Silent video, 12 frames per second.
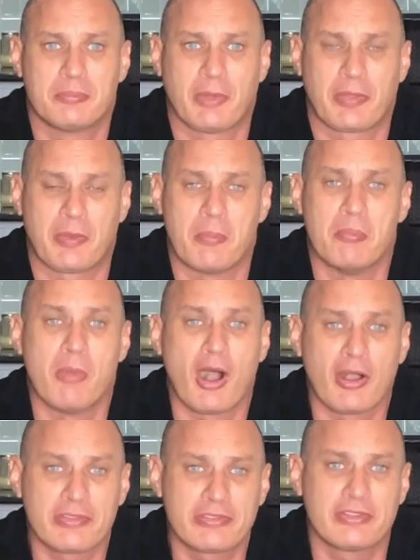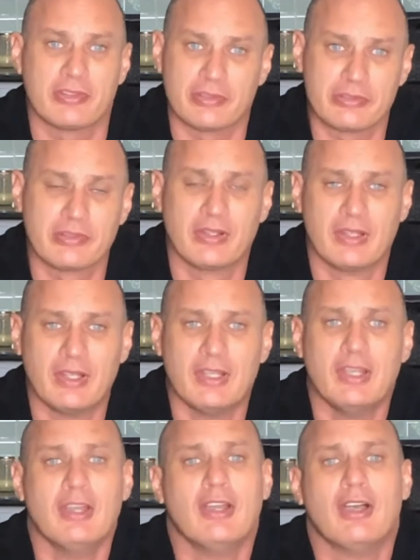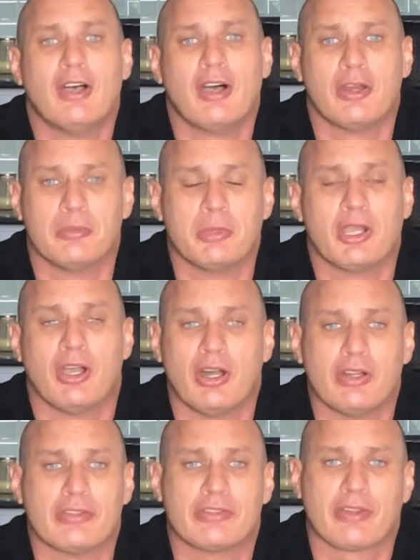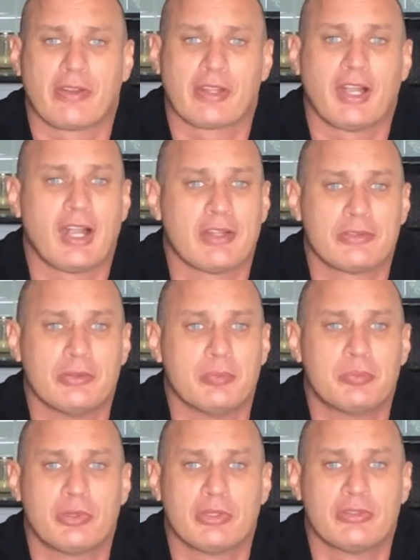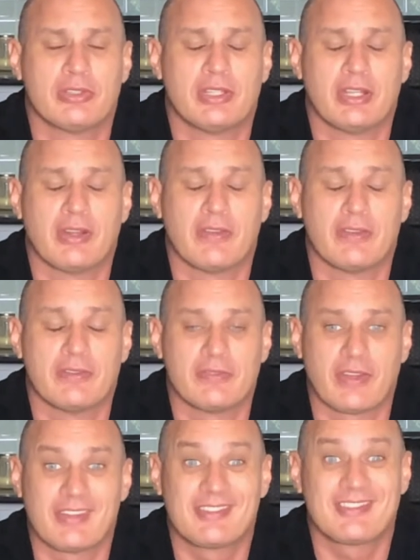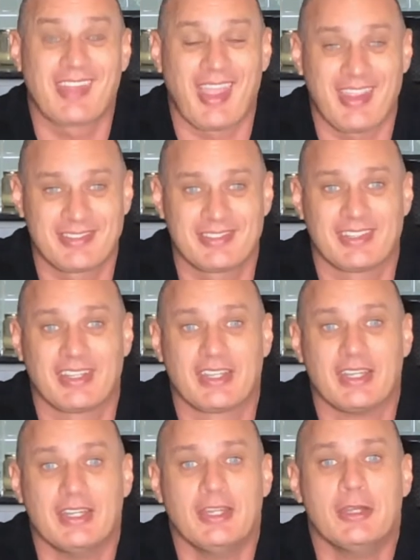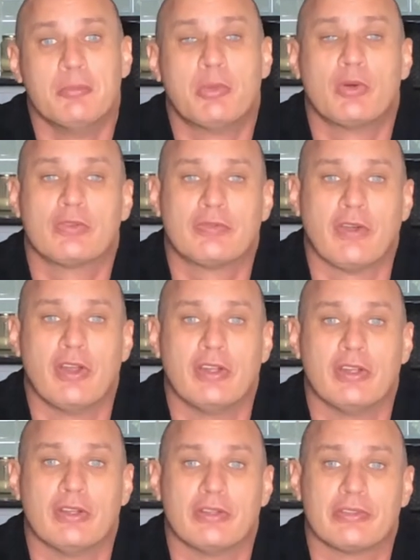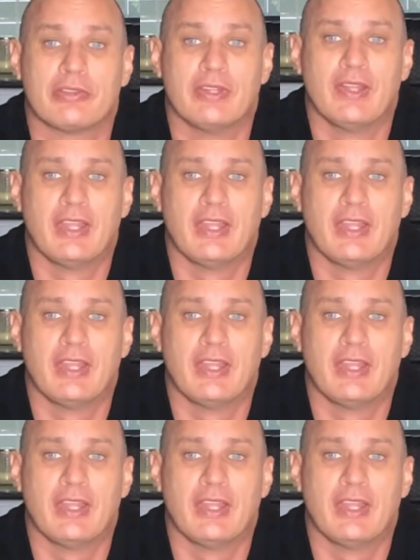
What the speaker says: But the masters on Behance are the guys who are putting together these fantastic portfolios